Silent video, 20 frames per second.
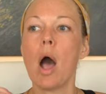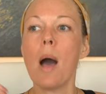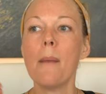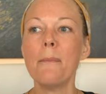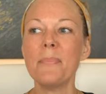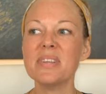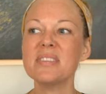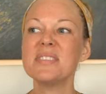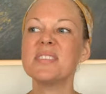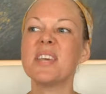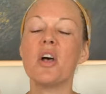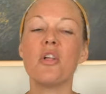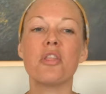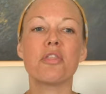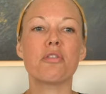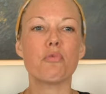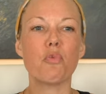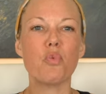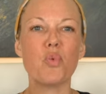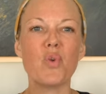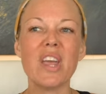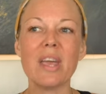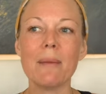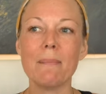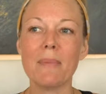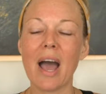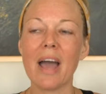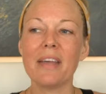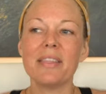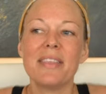Up until
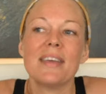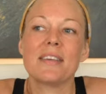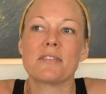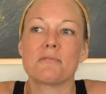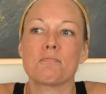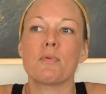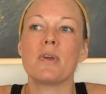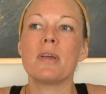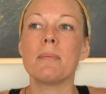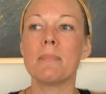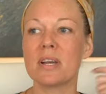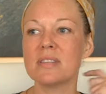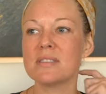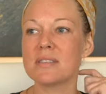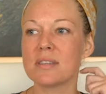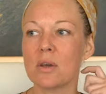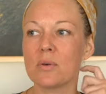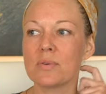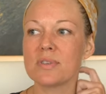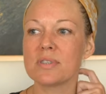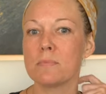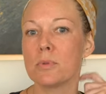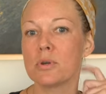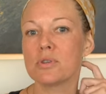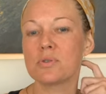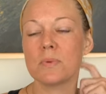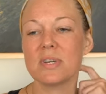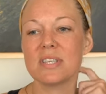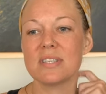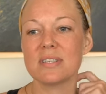I think three months ago was the
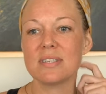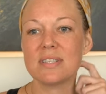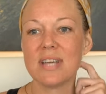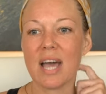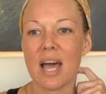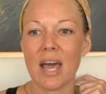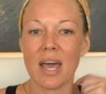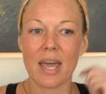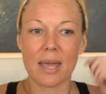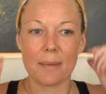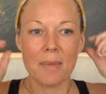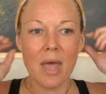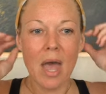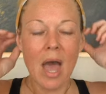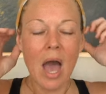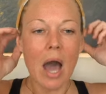most recent time